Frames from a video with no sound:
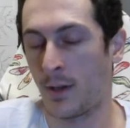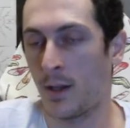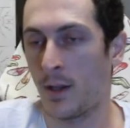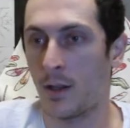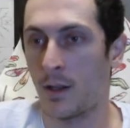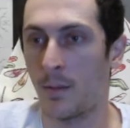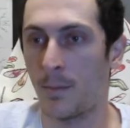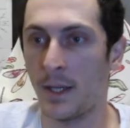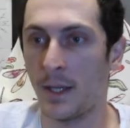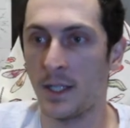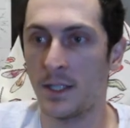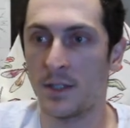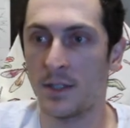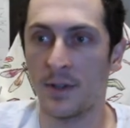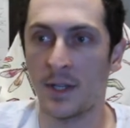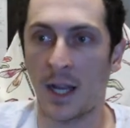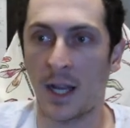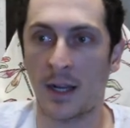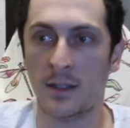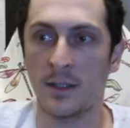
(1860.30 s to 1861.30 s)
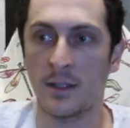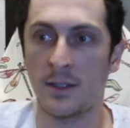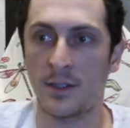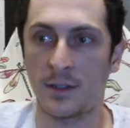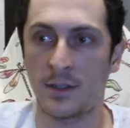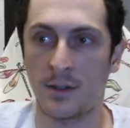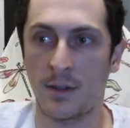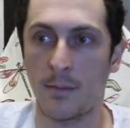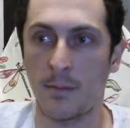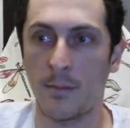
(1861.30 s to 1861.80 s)
The beads of a
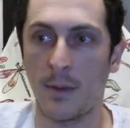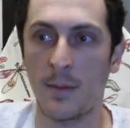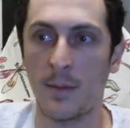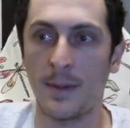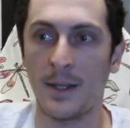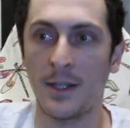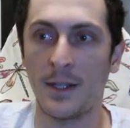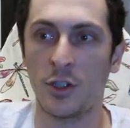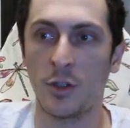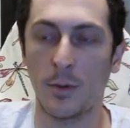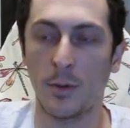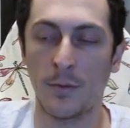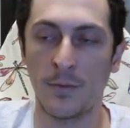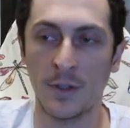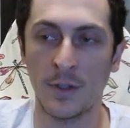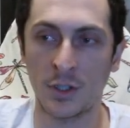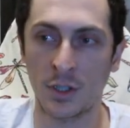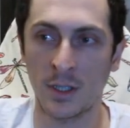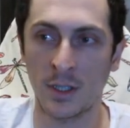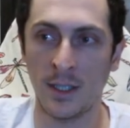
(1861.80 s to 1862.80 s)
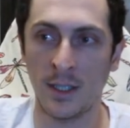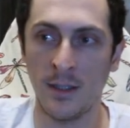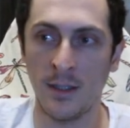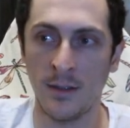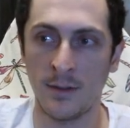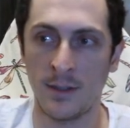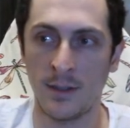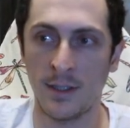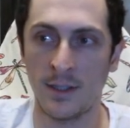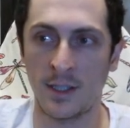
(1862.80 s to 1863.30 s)
necklace may be superficially
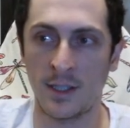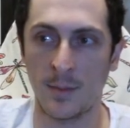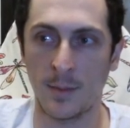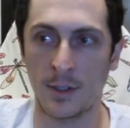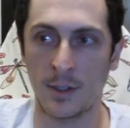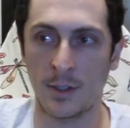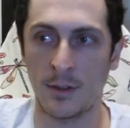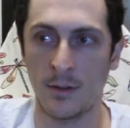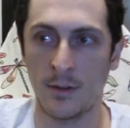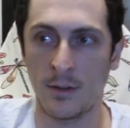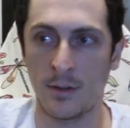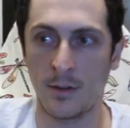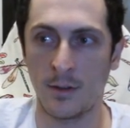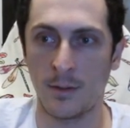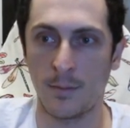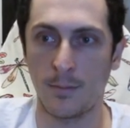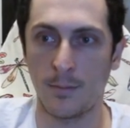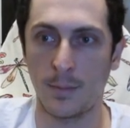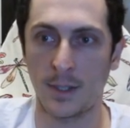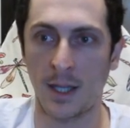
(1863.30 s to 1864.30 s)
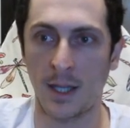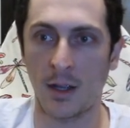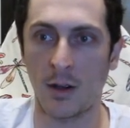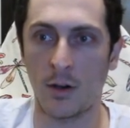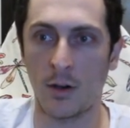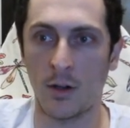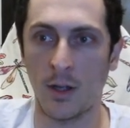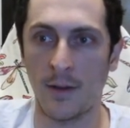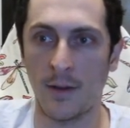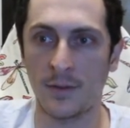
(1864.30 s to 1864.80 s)
dissimilar, but they
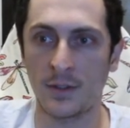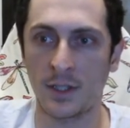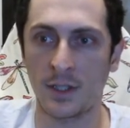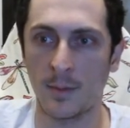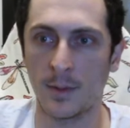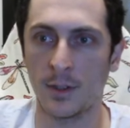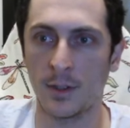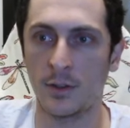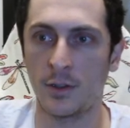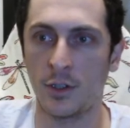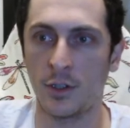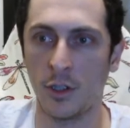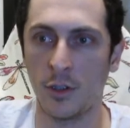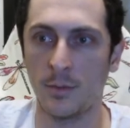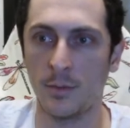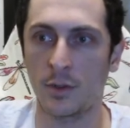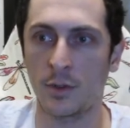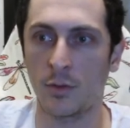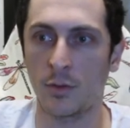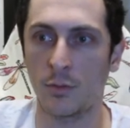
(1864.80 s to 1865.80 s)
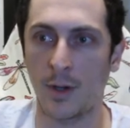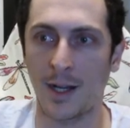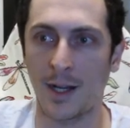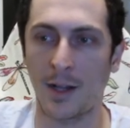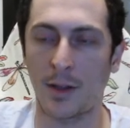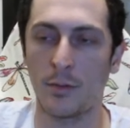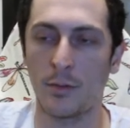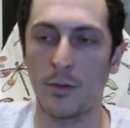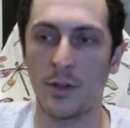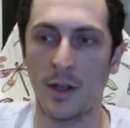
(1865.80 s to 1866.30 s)
all have similar tubes running
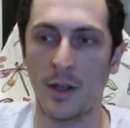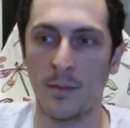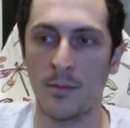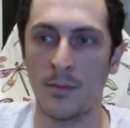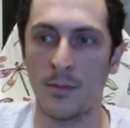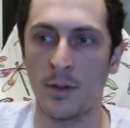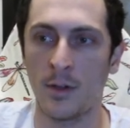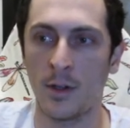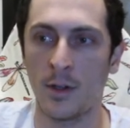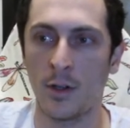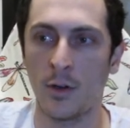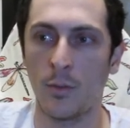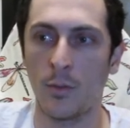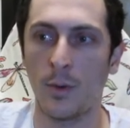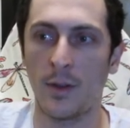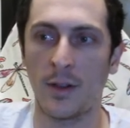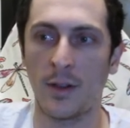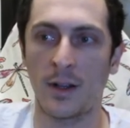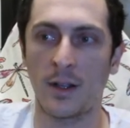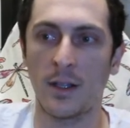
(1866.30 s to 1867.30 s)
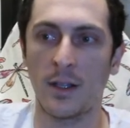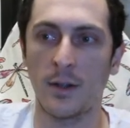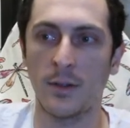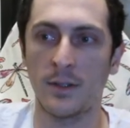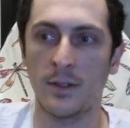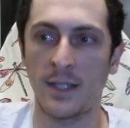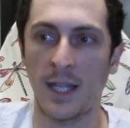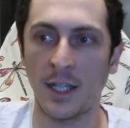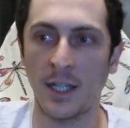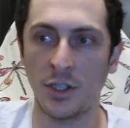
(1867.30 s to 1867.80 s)
through them, with a
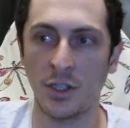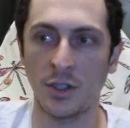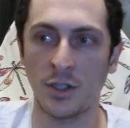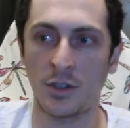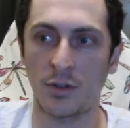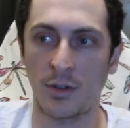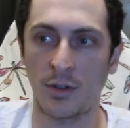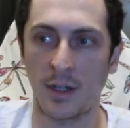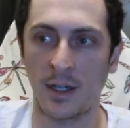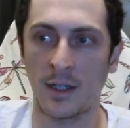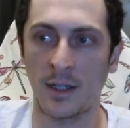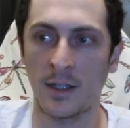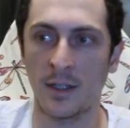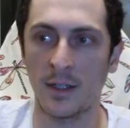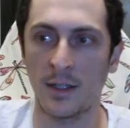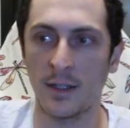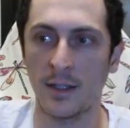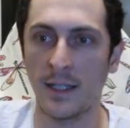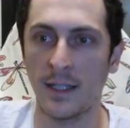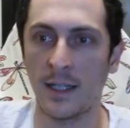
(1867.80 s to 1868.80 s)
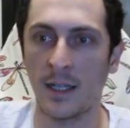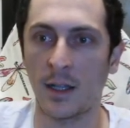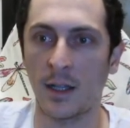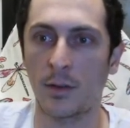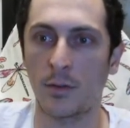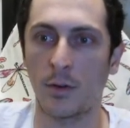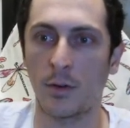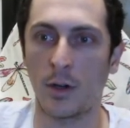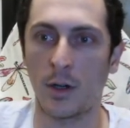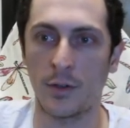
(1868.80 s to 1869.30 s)
closed tension string leading
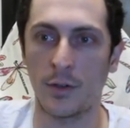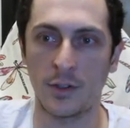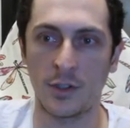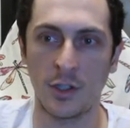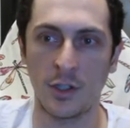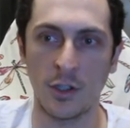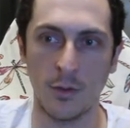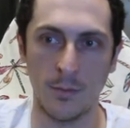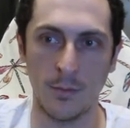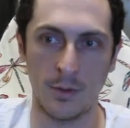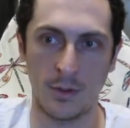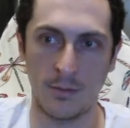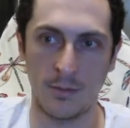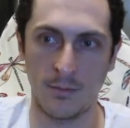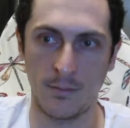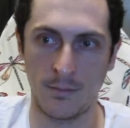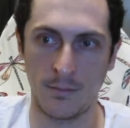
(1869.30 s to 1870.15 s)
through all the tubes.